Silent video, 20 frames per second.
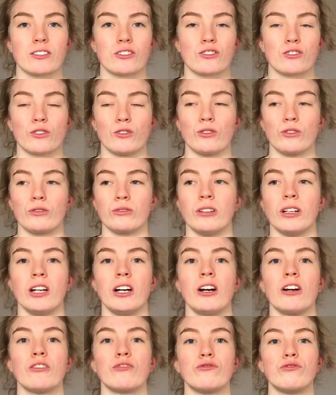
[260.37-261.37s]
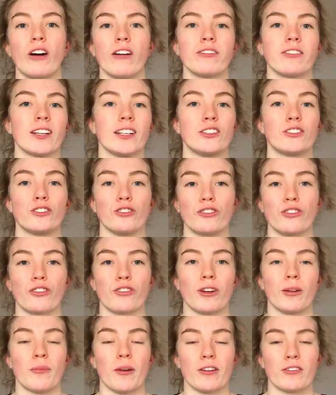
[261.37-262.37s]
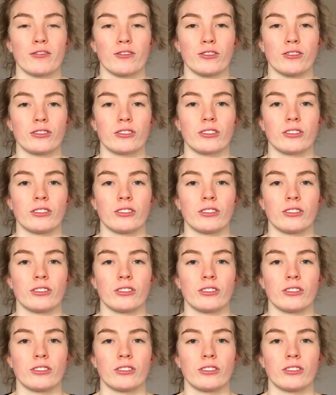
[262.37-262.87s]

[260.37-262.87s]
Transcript: So roughly two to three mouthfuls.